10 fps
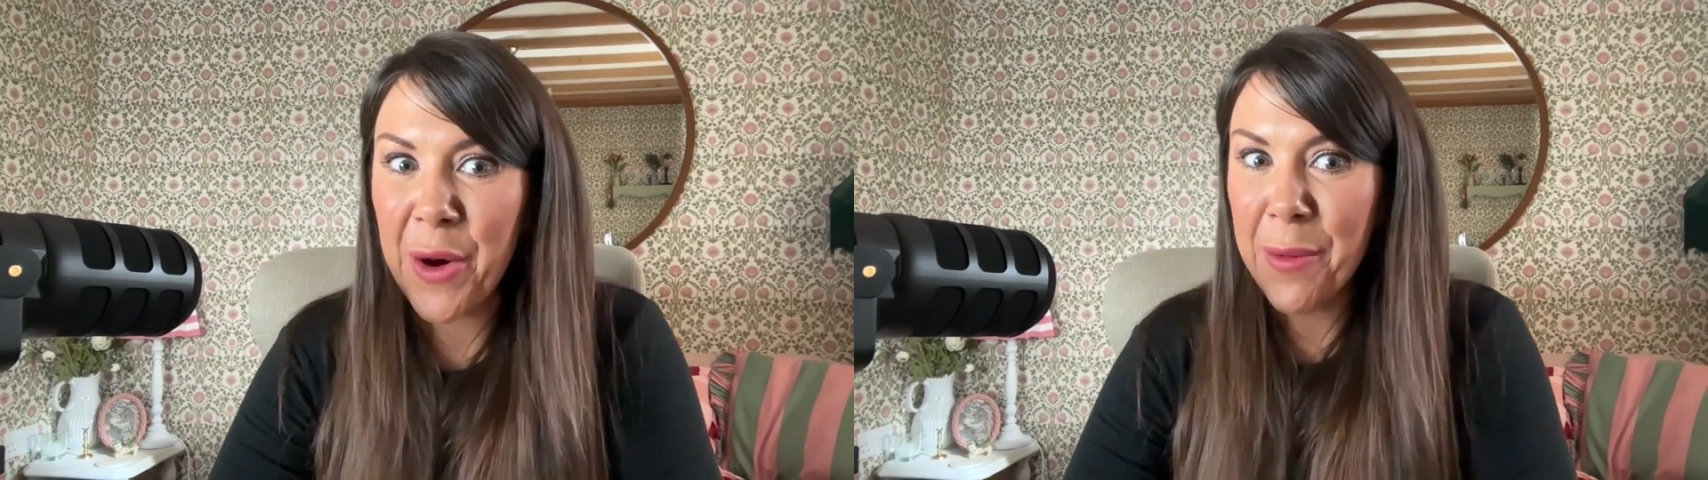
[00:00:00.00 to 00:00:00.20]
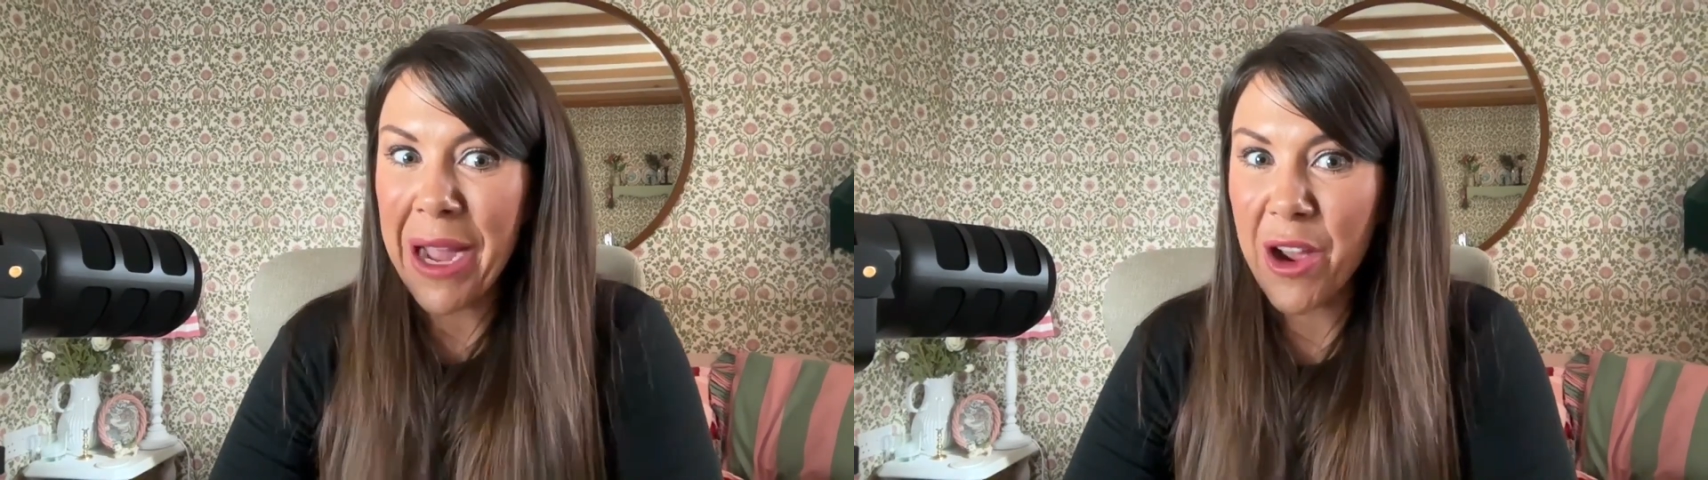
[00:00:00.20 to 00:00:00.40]

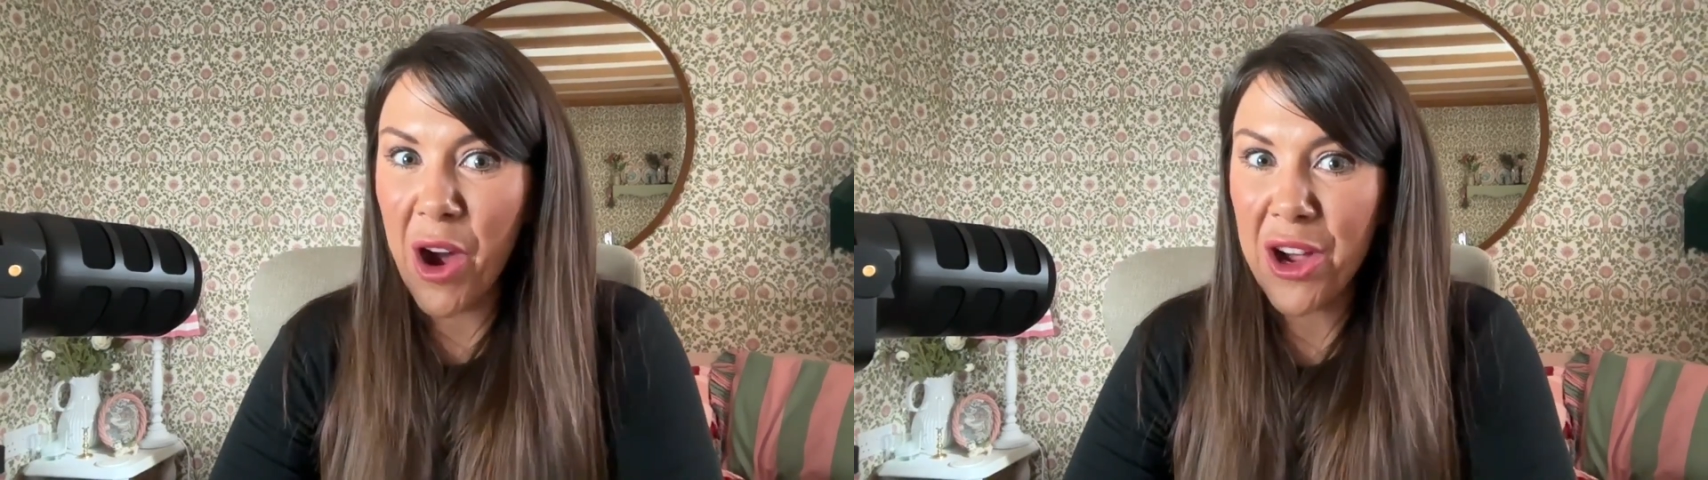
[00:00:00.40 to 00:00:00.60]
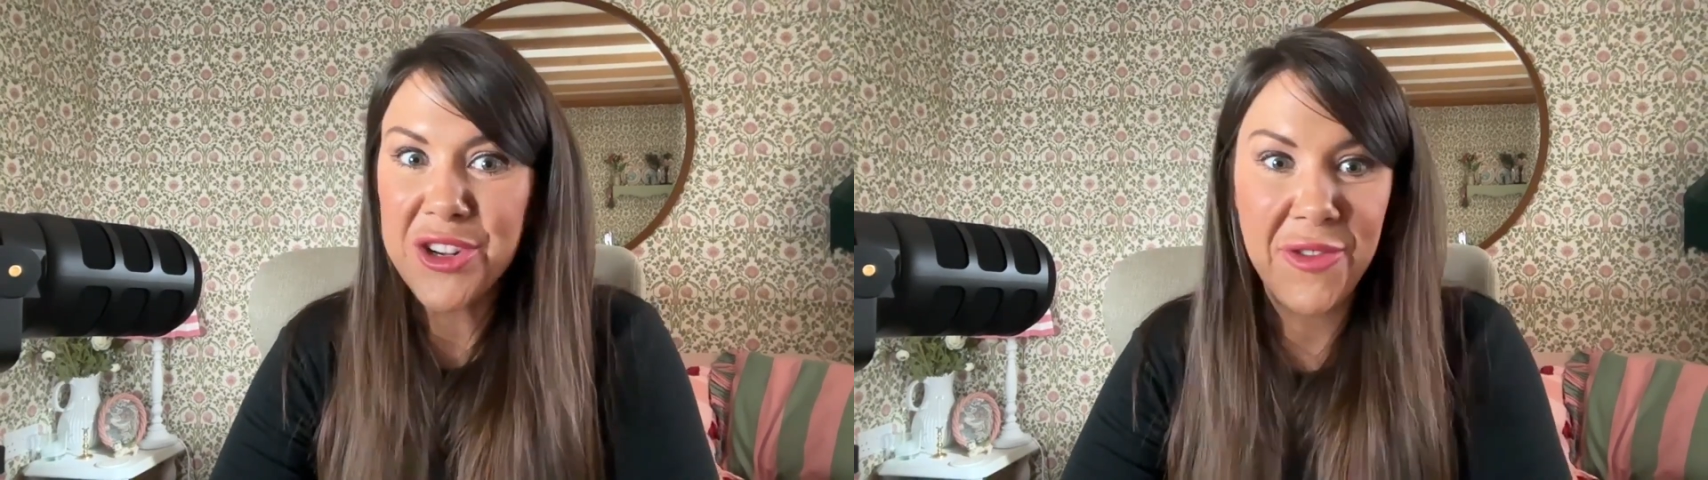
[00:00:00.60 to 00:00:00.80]
oh my
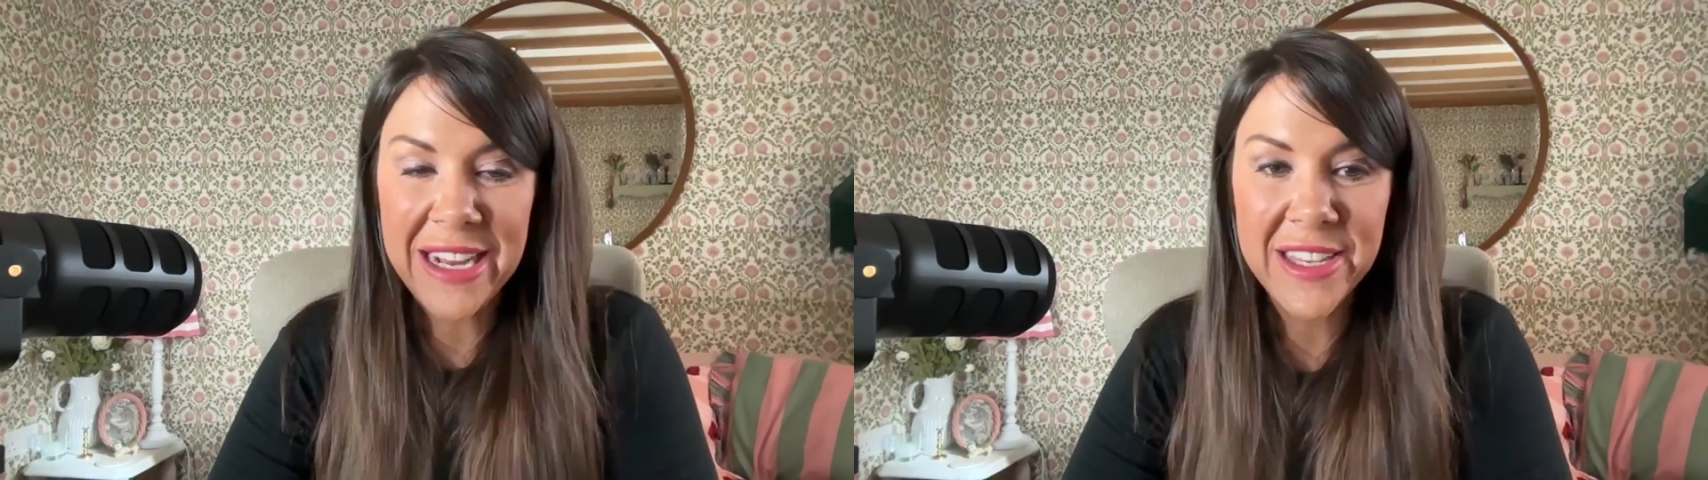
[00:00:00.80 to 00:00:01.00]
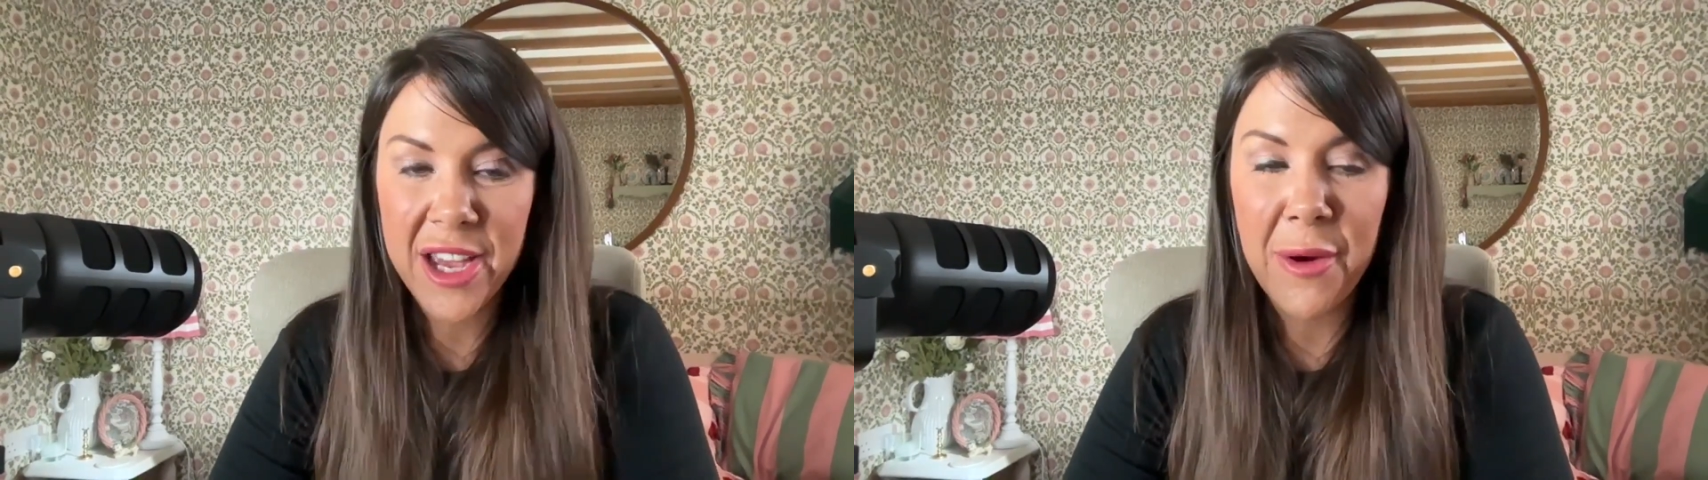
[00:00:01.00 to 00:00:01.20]
gosh,
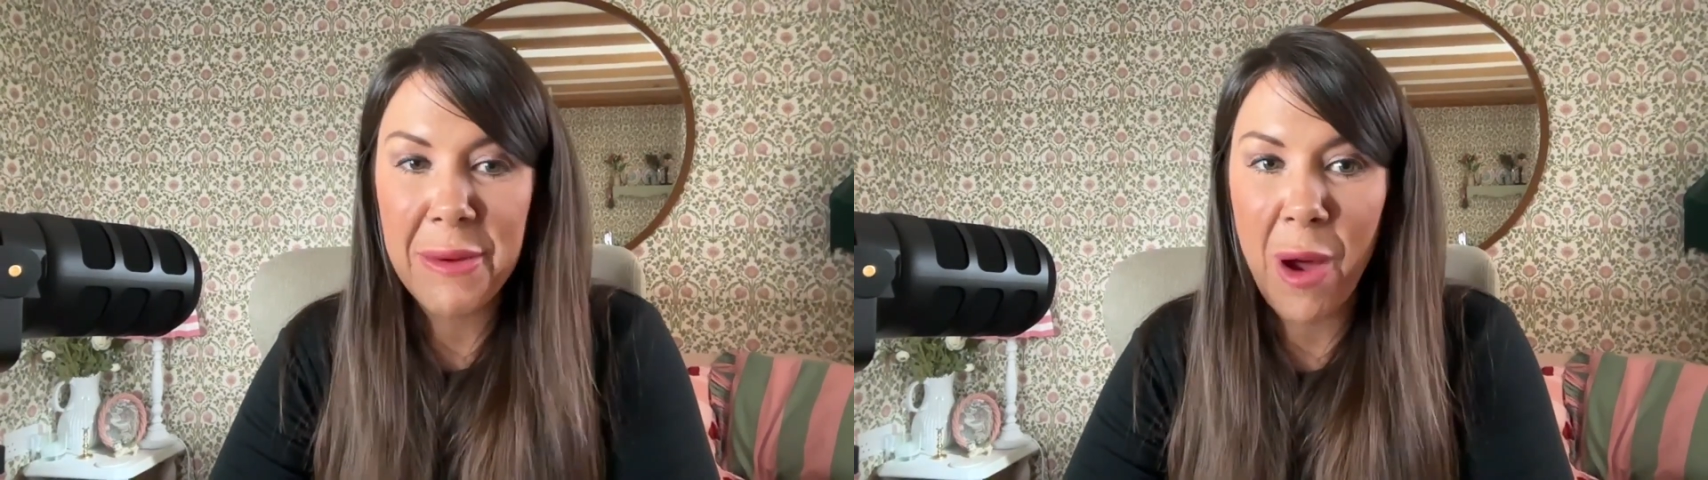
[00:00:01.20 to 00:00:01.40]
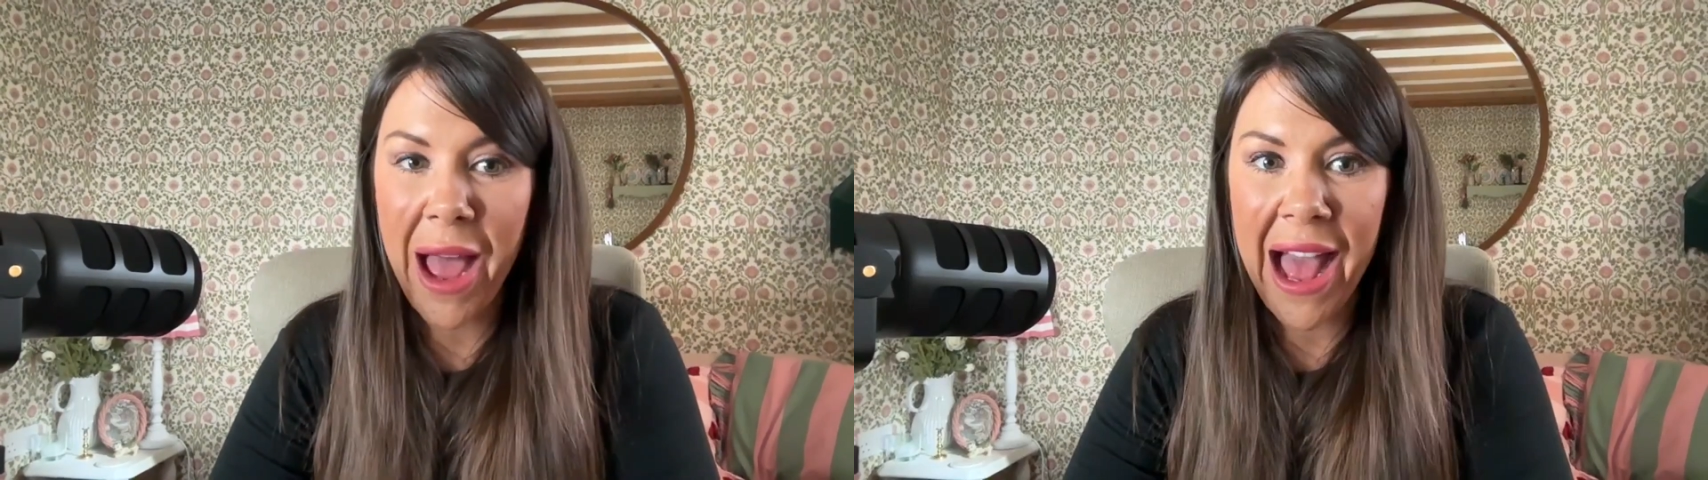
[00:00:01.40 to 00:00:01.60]
things are
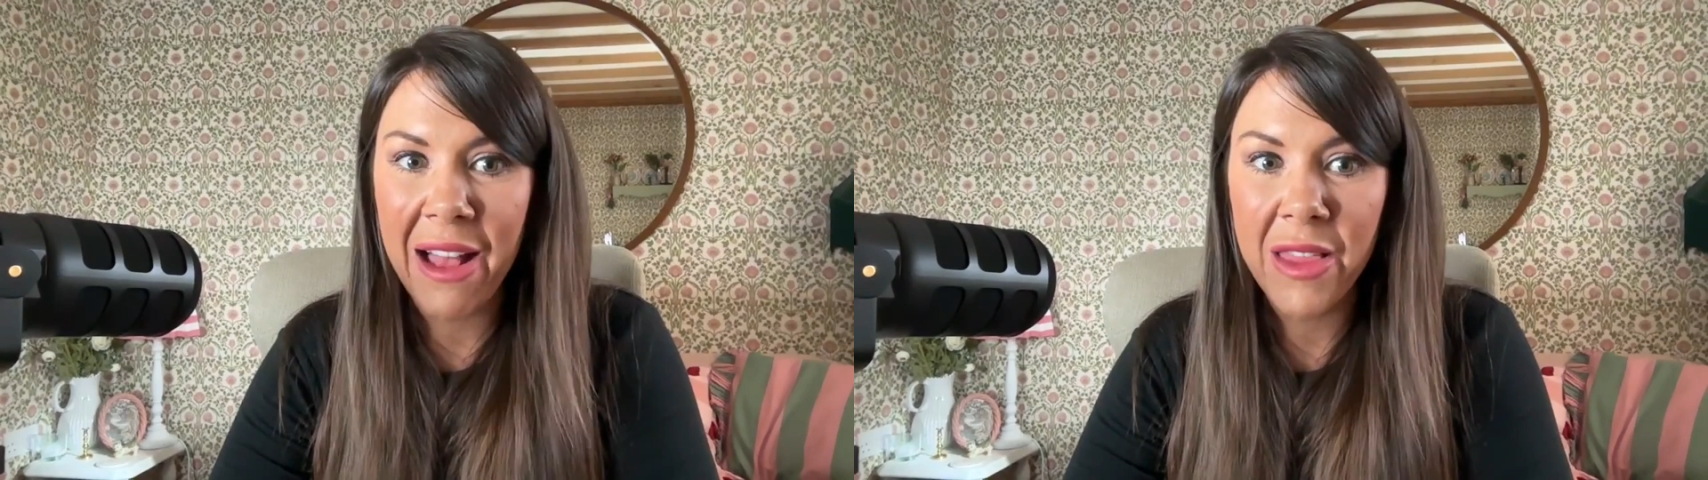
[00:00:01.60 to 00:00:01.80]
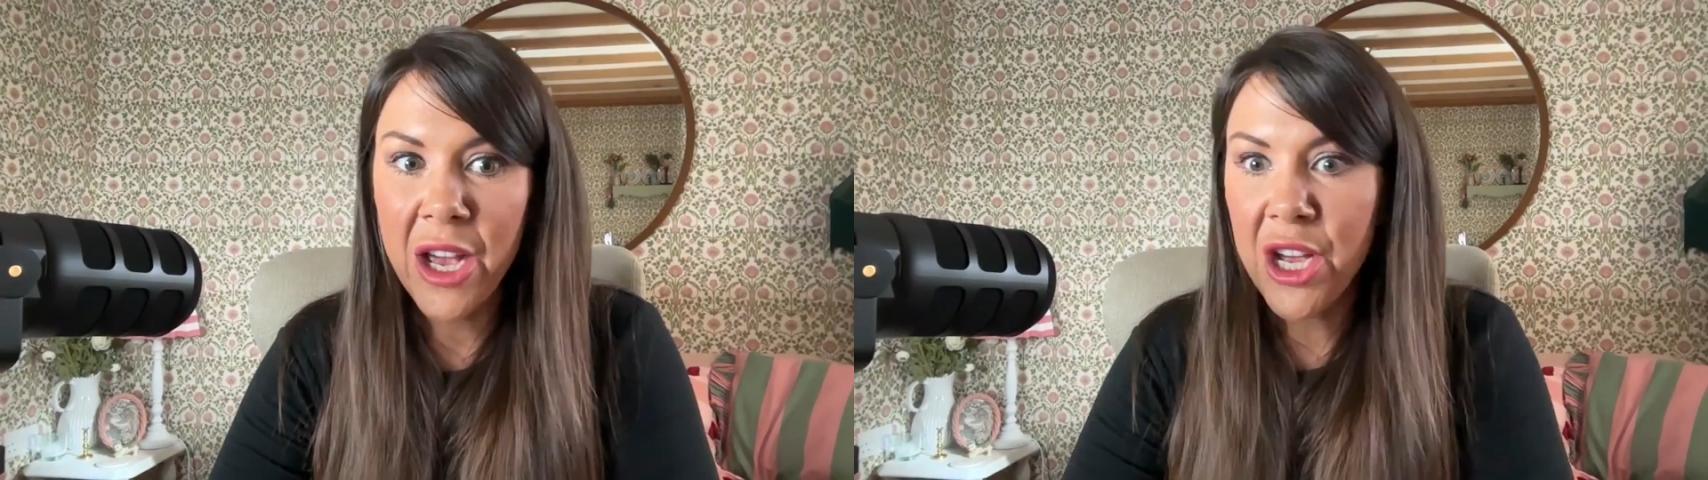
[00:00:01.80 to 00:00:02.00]
going
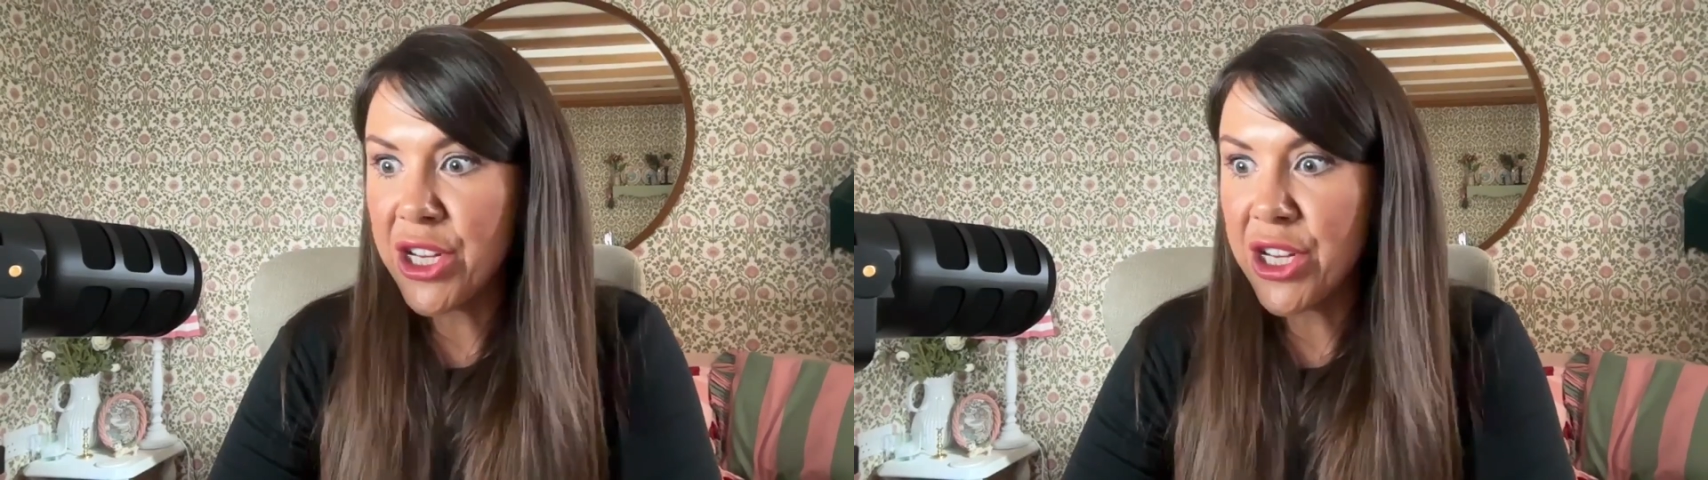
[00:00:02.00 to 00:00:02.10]
well.